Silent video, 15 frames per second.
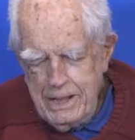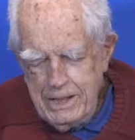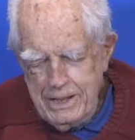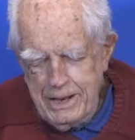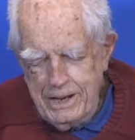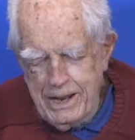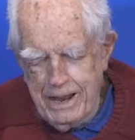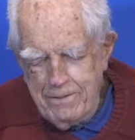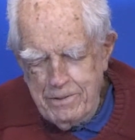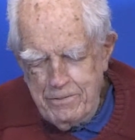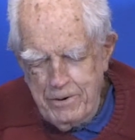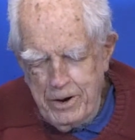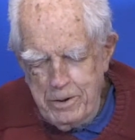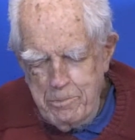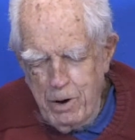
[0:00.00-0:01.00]
They didn't have the
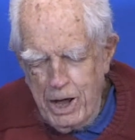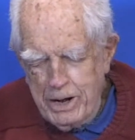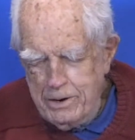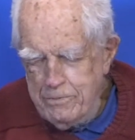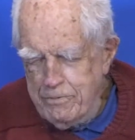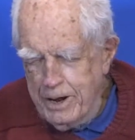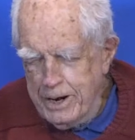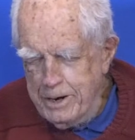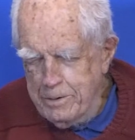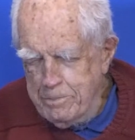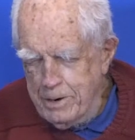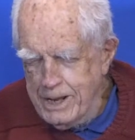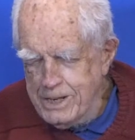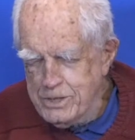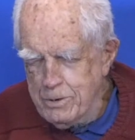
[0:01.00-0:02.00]
very modern fighter
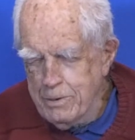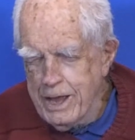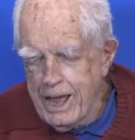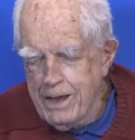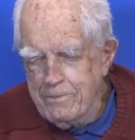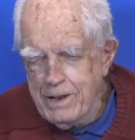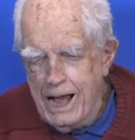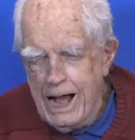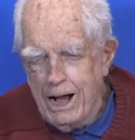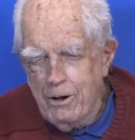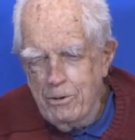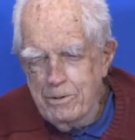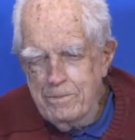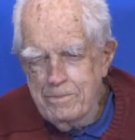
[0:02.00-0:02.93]
planes that we have now.